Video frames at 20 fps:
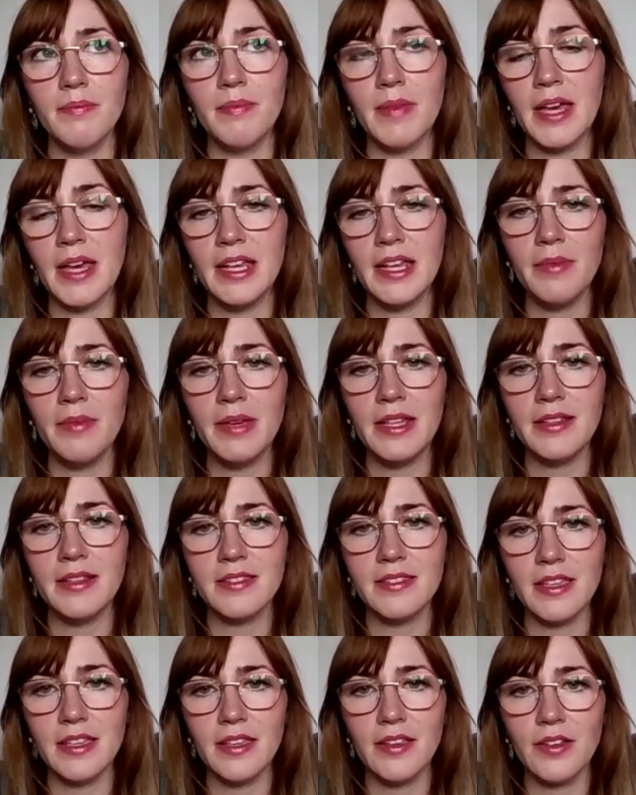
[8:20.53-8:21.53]
many
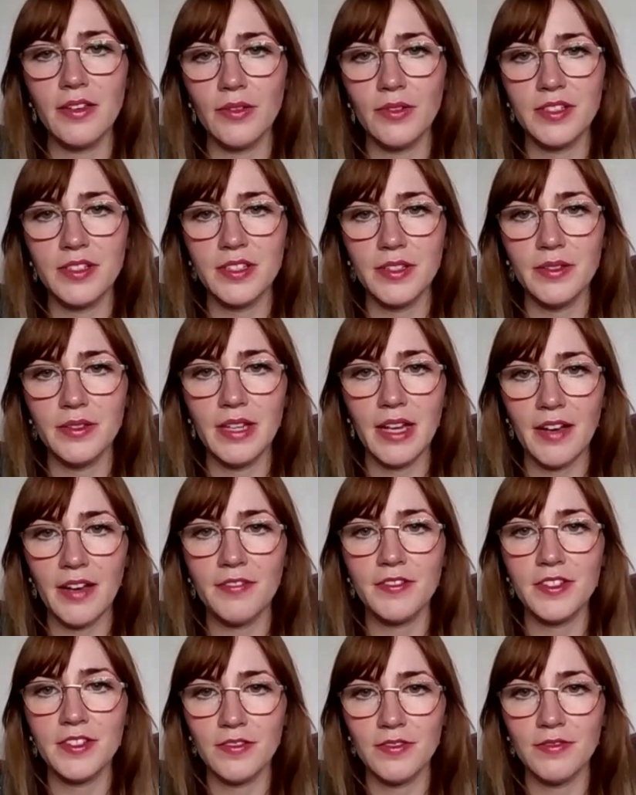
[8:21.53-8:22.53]
meetings that you go to, you
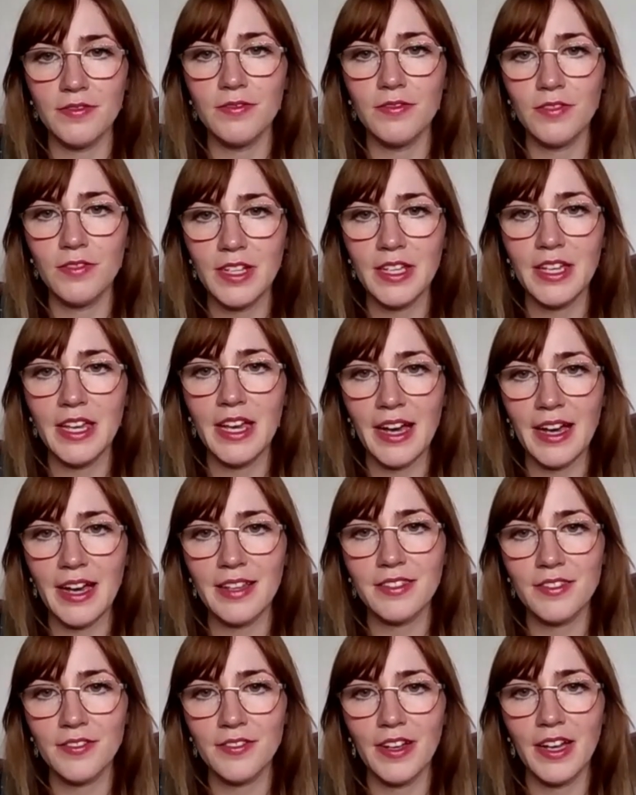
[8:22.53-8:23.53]
have to
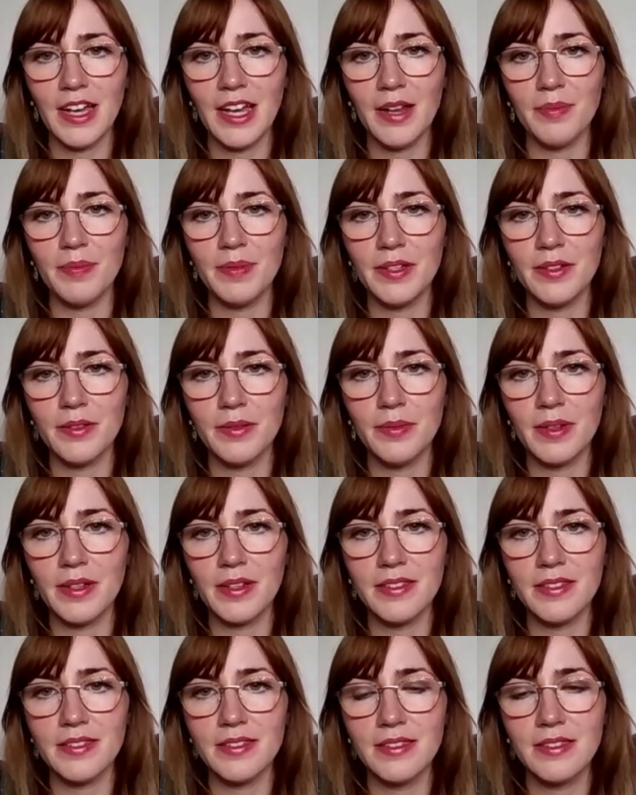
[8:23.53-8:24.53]
re-ask for help,
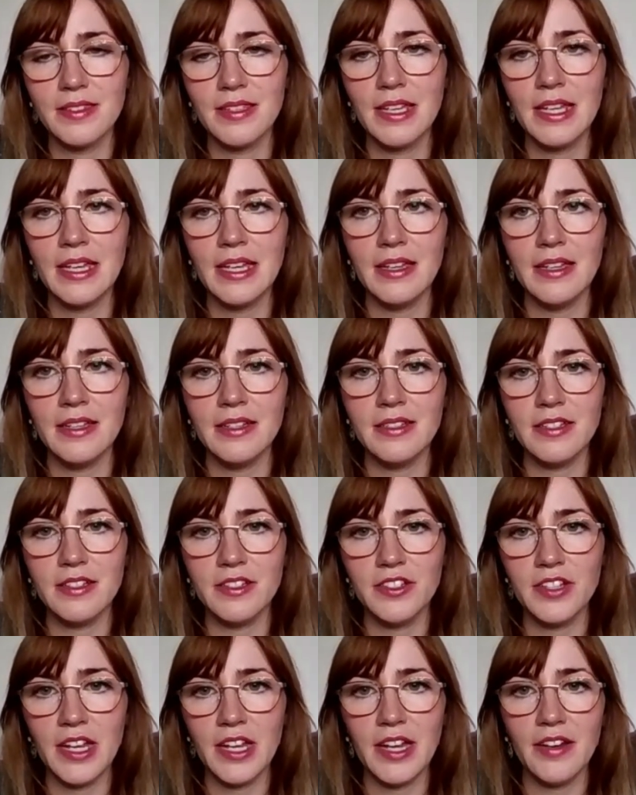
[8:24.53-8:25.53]
because
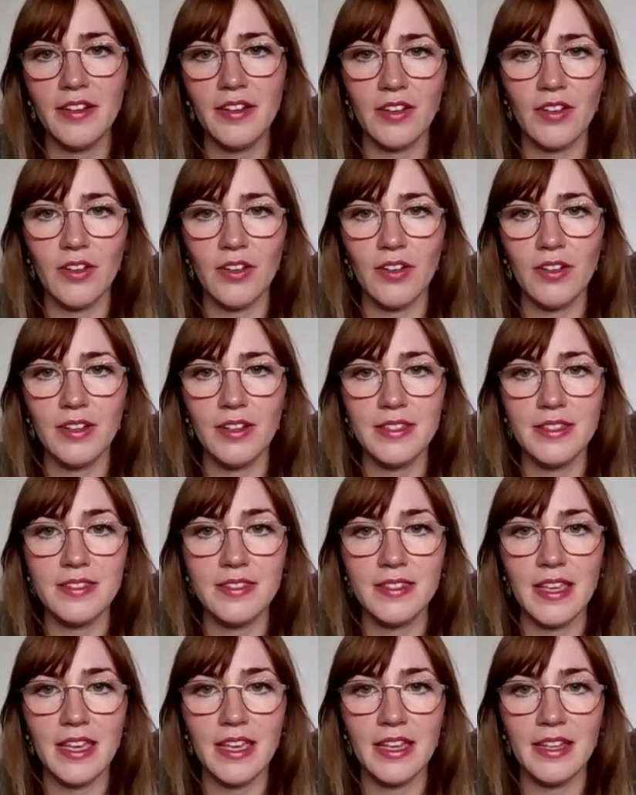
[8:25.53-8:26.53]
to share at all
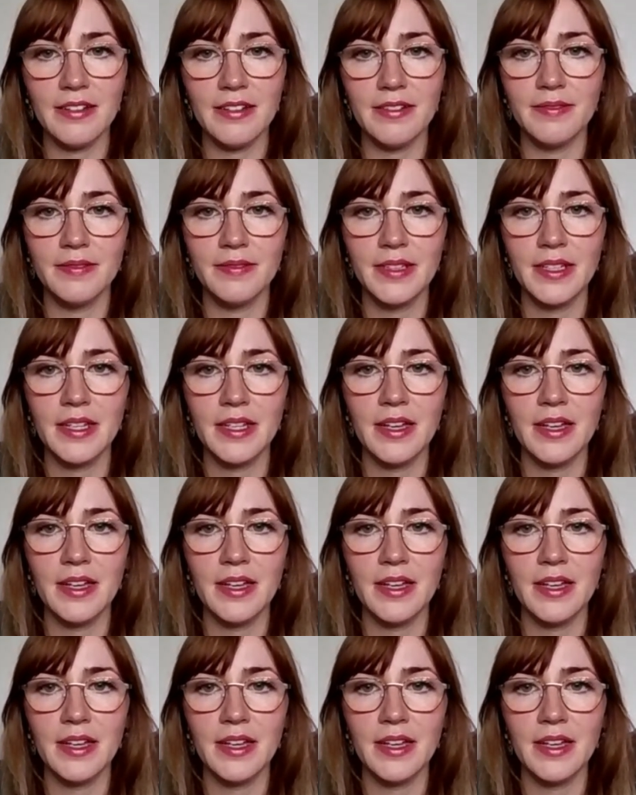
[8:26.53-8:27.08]
is saying,